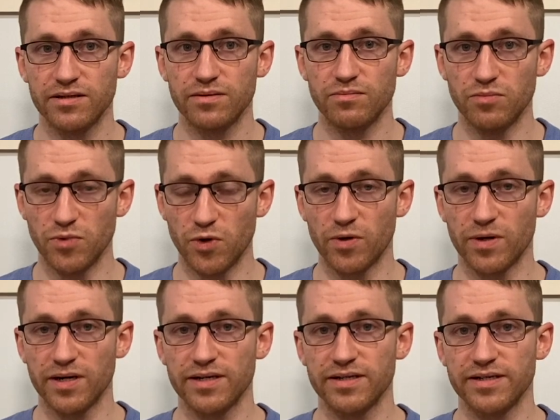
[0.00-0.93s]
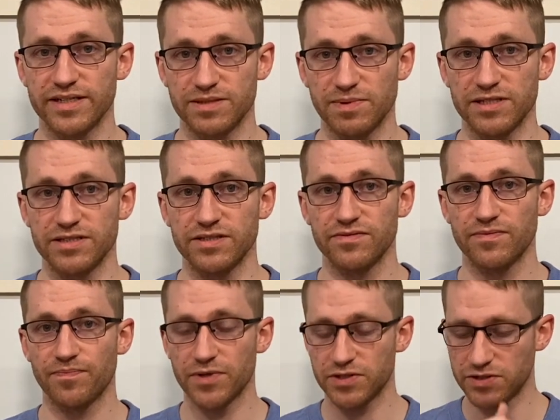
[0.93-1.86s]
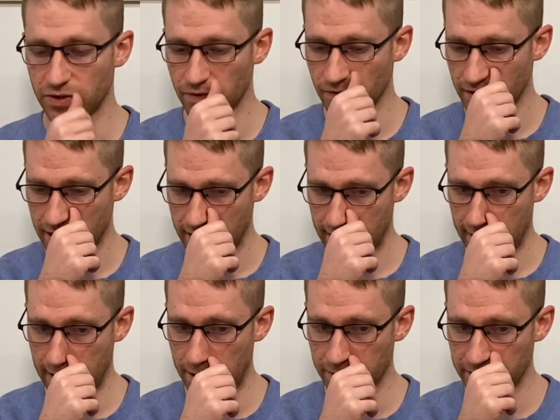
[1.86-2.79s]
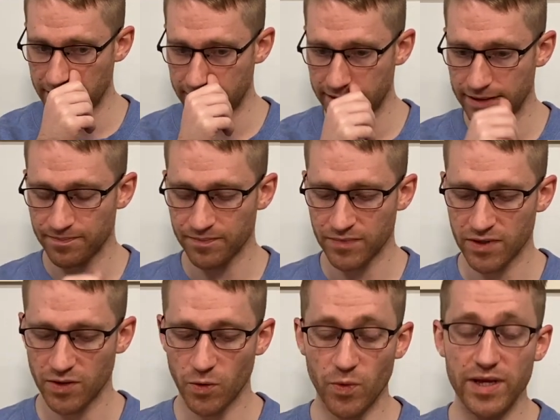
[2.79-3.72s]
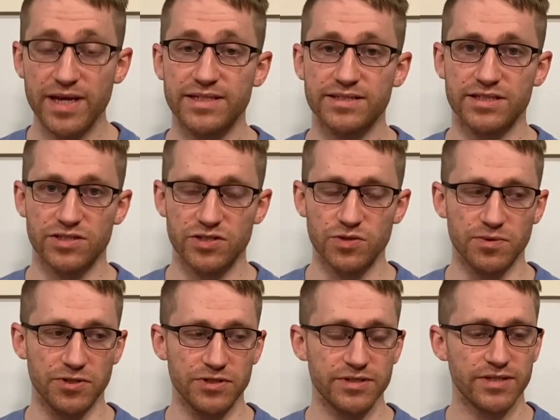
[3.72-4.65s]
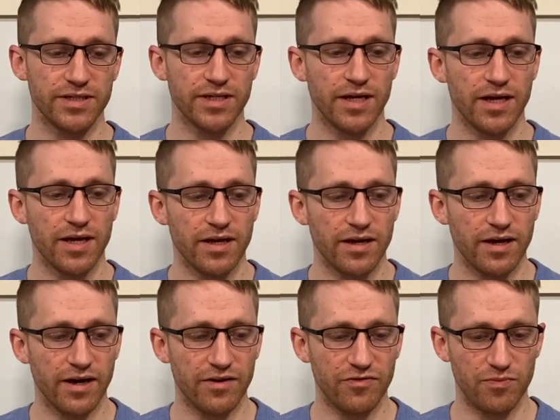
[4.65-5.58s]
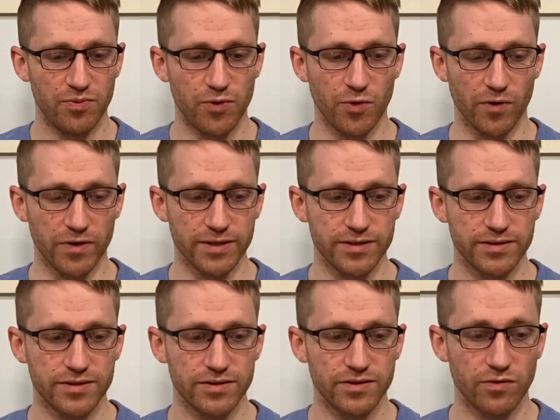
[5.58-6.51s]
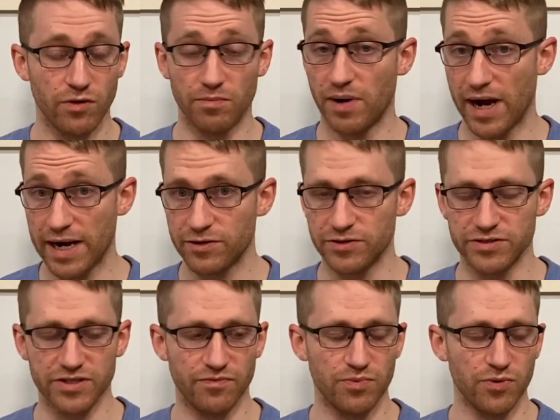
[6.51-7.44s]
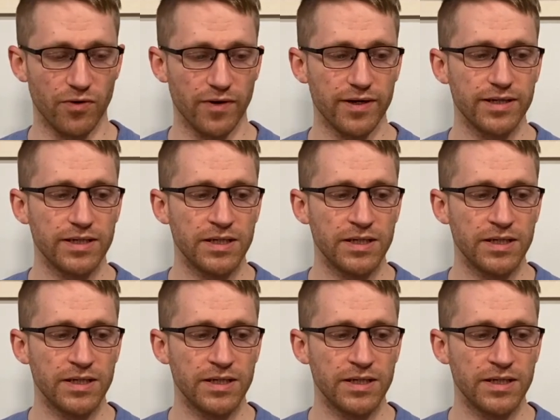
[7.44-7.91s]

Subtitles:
more expensive. So how can we as consumers of Puerh or buyers of Puerh